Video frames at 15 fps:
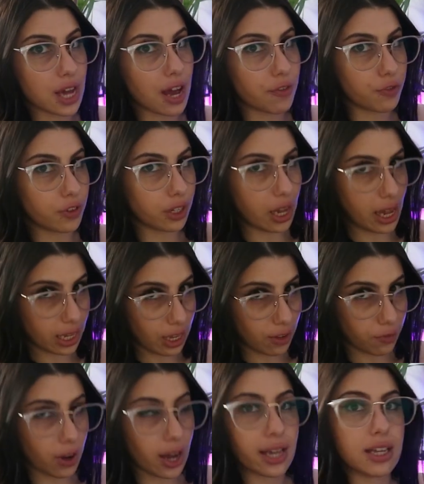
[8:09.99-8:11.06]
I feel like
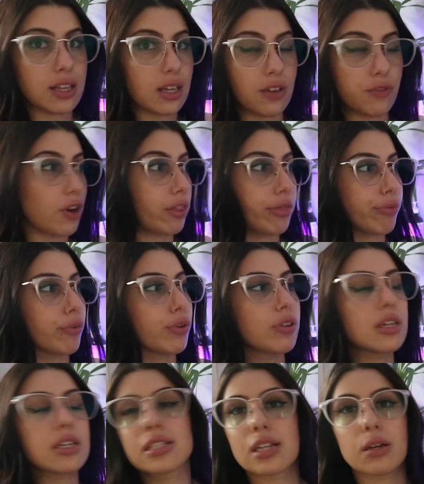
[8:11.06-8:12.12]
if I if I threw
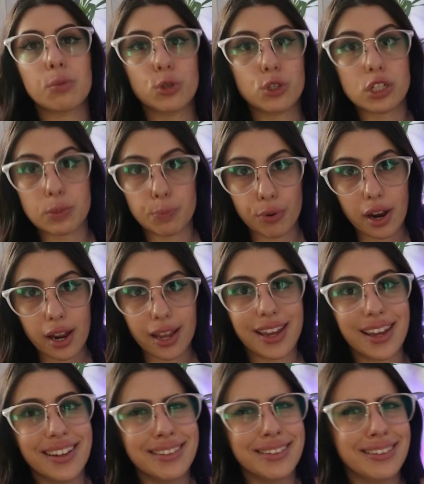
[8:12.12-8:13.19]
this, it would just break.